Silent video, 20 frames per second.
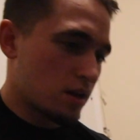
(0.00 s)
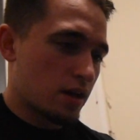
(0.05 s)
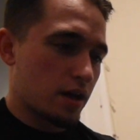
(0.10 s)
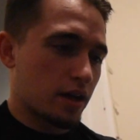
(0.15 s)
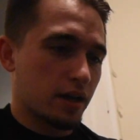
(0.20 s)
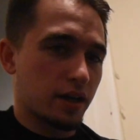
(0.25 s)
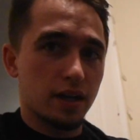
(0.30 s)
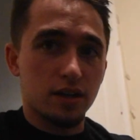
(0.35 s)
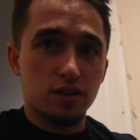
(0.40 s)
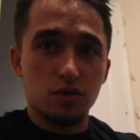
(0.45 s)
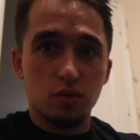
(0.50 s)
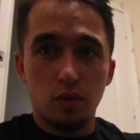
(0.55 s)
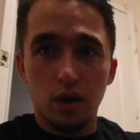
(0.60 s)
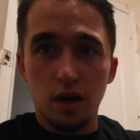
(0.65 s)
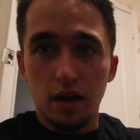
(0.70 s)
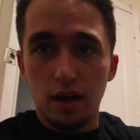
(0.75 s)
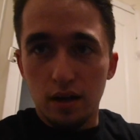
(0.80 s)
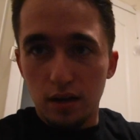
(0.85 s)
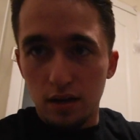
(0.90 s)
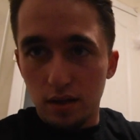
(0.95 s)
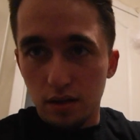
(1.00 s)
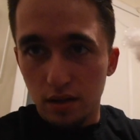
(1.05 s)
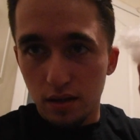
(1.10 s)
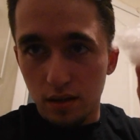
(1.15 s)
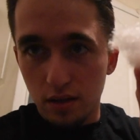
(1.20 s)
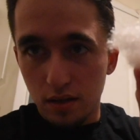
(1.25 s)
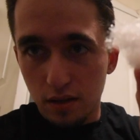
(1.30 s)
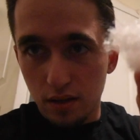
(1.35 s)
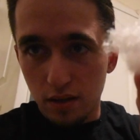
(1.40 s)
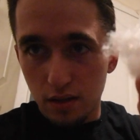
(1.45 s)
And guess what?
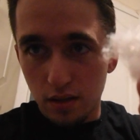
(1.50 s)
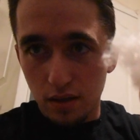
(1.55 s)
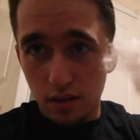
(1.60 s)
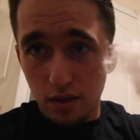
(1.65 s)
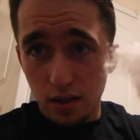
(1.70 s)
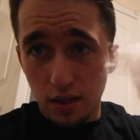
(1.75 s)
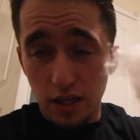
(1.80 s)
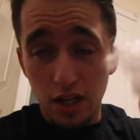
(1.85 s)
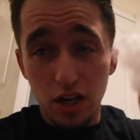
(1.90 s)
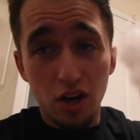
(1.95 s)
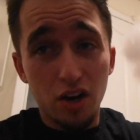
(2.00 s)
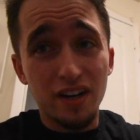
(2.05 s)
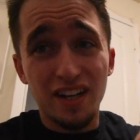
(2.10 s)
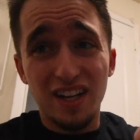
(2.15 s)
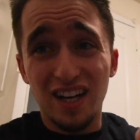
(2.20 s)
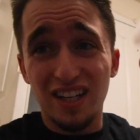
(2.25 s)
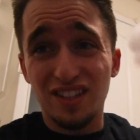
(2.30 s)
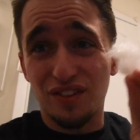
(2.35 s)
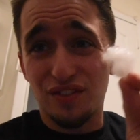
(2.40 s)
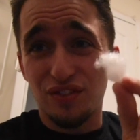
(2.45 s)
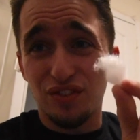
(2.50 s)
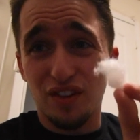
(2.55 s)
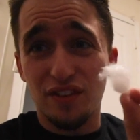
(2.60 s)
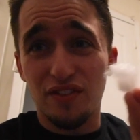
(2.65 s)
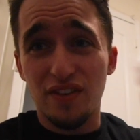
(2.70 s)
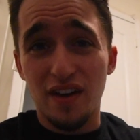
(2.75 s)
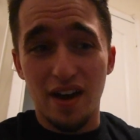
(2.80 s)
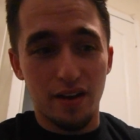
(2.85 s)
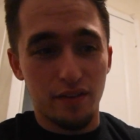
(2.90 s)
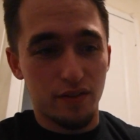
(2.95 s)
He already got the
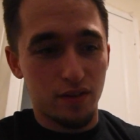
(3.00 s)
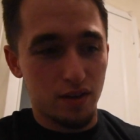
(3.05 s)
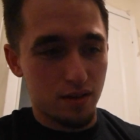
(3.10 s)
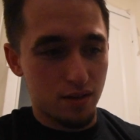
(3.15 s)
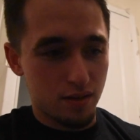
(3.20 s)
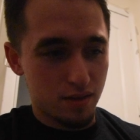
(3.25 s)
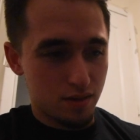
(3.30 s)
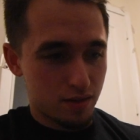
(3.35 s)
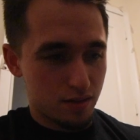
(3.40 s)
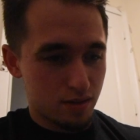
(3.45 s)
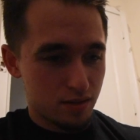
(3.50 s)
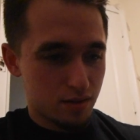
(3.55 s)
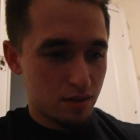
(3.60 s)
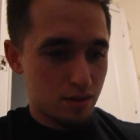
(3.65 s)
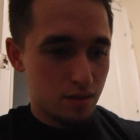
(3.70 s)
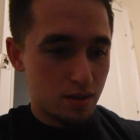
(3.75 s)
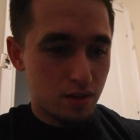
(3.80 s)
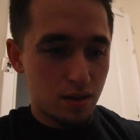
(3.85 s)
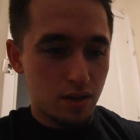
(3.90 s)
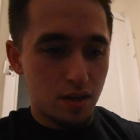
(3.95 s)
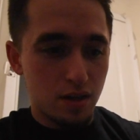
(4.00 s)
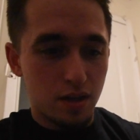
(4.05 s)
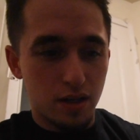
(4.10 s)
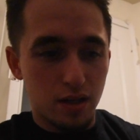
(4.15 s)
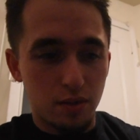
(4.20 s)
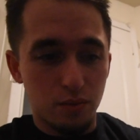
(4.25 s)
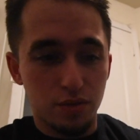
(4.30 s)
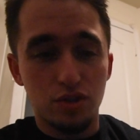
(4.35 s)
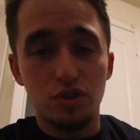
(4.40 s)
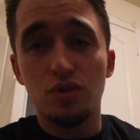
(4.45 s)
fluff out of it.
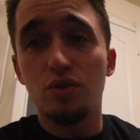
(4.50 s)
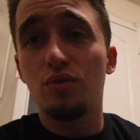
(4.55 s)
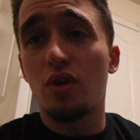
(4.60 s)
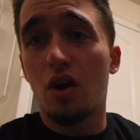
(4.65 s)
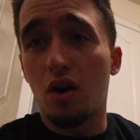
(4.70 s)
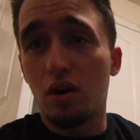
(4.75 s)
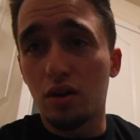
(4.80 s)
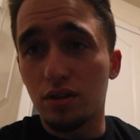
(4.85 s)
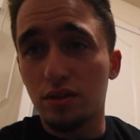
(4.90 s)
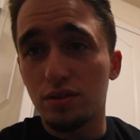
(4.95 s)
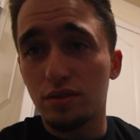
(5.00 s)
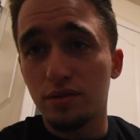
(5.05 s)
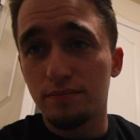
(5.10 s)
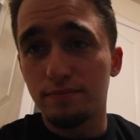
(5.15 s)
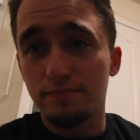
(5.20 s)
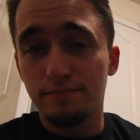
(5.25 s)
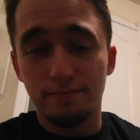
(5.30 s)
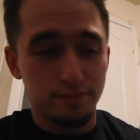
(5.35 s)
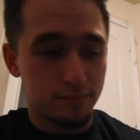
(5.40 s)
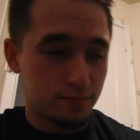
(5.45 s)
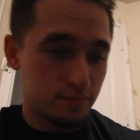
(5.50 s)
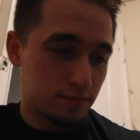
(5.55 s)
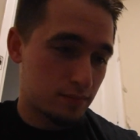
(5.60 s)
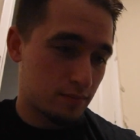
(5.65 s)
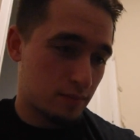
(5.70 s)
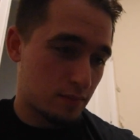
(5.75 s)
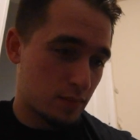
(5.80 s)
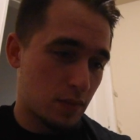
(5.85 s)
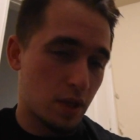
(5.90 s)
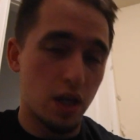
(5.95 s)
It was $2.
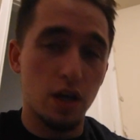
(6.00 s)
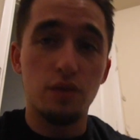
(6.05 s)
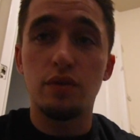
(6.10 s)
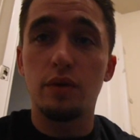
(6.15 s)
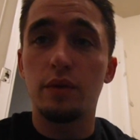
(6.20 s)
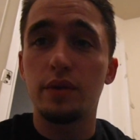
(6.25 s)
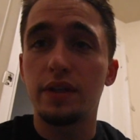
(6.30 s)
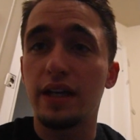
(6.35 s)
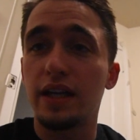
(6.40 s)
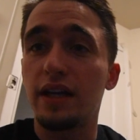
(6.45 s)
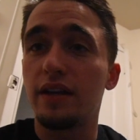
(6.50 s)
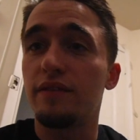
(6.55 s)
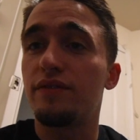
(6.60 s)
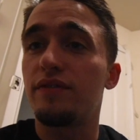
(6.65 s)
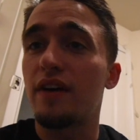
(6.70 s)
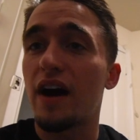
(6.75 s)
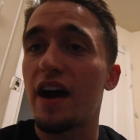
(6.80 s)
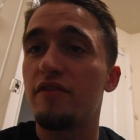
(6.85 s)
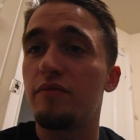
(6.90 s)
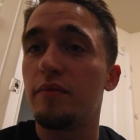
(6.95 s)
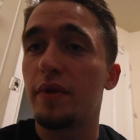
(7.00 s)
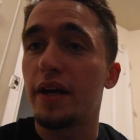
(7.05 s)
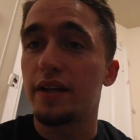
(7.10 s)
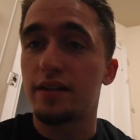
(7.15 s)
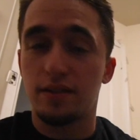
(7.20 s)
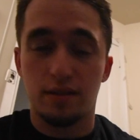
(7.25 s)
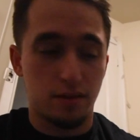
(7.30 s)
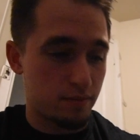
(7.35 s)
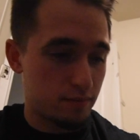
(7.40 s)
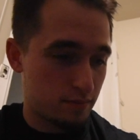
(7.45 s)
He ruined it in 5
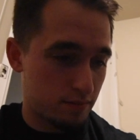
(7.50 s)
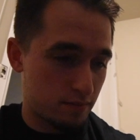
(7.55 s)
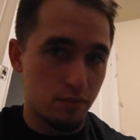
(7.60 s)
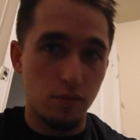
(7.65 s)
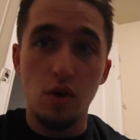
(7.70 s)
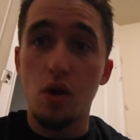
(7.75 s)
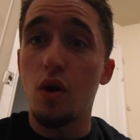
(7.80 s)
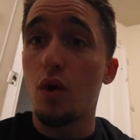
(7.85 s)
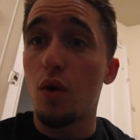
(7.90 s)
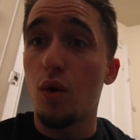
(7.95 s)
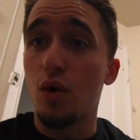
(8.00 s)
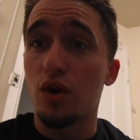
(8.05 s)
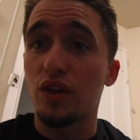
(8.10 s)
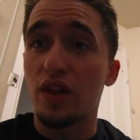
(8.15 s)
minutes. Or